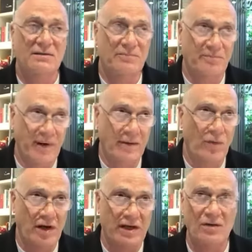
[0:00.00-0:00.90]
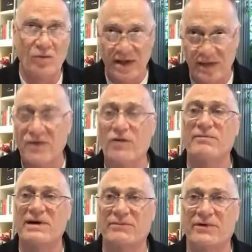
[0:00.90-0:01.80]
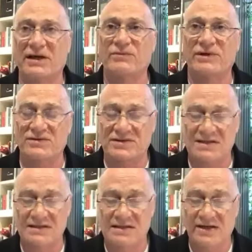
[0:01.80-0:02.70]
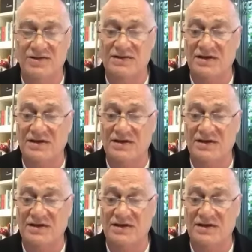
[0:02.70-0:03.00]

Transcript: by working with your memory and with your sensations.